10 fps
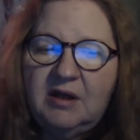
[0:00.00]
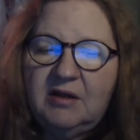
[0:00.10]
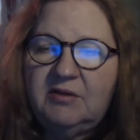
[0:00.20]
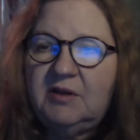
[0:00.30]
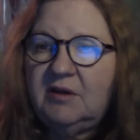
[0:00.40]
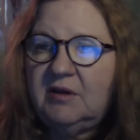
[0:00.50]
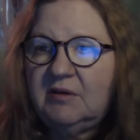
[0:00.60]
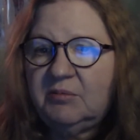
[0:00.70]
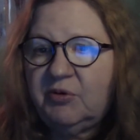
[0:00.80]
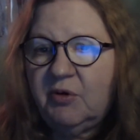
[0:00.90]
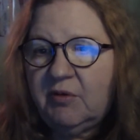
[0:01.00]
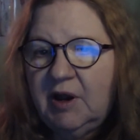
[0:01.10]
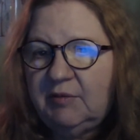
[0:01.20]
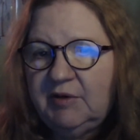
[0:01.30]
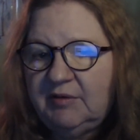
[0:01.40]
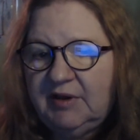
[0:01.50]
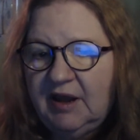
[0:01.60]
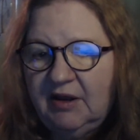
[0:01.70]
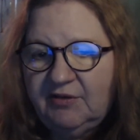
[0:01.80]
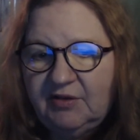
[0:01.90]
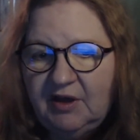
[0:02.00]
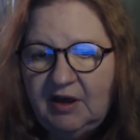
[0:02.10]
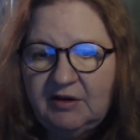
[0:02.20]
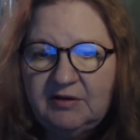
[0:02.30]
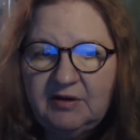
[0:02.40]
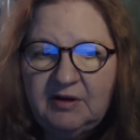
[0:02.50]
the program didn't catch that.